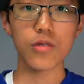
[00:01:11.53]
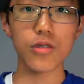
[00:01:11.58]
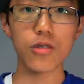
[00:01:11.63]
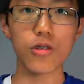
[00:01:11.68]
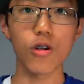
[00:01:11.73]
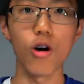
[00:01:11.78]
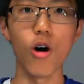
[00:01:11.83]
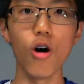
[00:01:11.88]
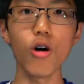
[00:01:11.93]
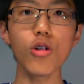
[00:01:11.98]

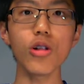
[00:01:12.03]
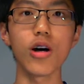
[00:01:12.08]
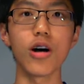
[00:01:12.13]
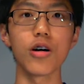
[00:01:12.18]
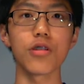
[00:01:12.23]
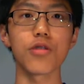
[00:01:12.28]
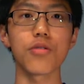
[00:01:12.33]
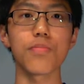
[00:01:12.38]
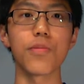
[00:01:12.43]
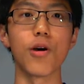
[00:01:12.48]
All
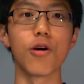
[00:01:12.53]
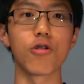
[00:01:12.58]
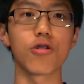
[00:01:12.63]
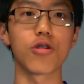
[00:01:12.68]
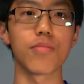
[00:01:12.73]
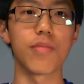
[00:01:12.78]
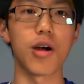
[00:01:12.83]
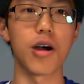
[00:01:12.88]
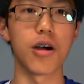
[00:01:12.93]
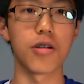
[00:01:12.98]
other
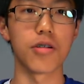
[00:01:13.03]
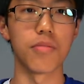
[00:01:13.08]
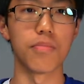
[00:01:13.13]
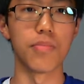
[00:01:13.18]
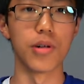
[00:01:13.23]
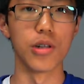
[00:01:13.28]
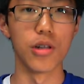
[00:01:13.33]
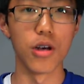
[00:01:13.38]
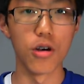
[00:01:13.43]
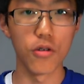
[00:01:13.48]
Pokemon
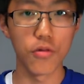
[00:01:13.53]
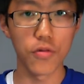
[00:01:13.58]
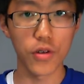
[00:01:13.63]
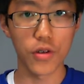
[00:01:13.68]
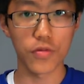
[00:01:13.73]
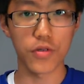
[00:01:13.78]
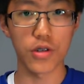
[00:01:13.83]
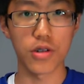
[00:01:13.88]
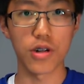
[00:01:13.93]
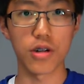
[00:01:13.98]
below
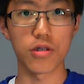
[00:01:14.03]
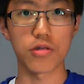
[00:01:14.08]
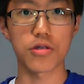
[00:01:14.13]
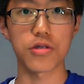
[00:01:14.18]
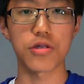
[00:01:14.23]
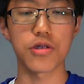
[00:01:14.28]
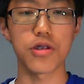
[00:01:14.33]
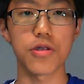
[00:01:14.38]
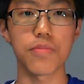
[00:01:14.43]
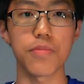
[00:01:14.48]
1500
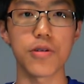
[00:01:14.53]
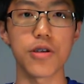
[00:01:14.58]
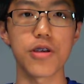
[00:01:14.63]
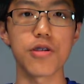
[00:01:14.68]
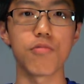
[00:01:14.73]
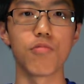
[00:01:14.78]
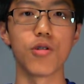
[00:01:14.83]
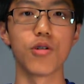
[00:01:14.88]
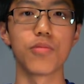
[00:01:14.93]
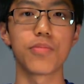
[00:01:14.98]

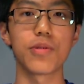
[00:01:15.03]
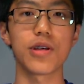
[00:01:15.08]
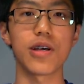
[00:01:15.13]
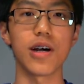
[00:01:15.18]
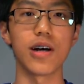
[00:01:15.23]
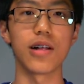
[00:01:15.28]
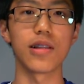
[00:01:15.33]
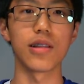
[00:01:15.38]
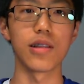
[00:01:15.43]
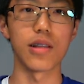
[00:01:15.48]
CP will be
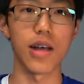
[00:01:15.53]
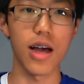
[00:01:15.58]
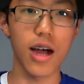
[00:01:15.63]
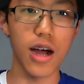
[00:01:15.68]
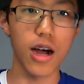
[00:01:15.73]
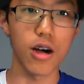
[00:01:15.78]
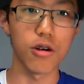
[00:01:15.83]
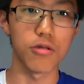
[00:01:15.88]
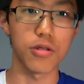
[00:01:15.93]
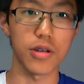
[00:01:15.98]

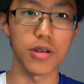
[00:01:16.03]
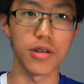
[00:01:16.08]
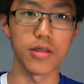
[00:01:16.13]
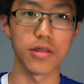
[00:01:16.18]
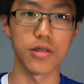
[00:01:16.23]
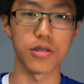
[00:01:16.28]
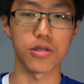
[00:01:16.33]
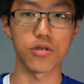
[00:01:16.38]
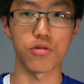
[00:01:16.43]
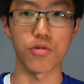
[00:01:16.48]
allowed in
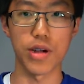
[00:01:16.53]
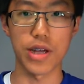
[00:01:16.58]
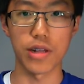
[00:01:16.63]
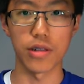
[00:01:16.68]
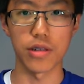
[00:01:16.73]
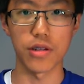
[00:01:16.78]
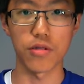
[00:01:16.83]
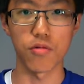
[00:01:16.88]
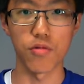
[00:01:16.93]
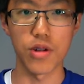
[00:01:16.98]
this Great
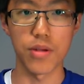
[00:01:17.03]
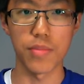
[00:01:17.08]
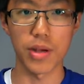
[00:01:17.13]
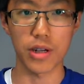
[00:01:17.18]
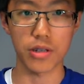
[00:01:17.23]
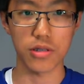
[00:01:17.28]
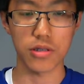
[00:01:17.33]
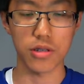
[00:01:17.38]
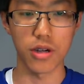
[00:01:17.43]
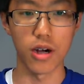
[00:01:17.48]
League
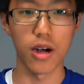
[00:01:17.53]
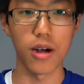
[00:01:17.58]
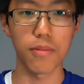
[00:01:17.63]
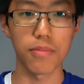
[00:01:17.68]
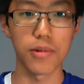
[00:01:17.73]
Remix Cup.